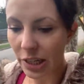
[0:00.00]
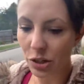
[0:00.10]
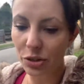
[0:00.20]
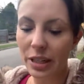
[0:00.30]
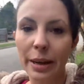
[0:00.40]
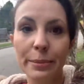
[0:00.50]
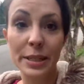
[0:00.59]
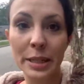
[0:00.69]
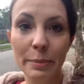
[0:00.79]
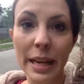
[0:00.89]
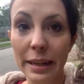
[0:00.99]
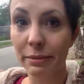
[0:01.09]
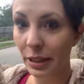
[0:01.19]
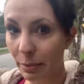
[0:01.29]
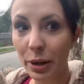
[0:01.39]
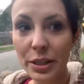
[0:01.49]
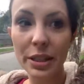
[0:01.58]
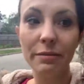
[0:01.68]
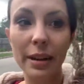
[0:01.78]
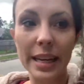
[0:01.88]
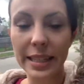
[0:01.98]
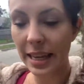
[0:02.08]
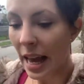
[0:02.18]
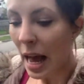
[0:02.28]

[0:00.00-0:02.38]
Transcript: It usually comes into play in really positive ways.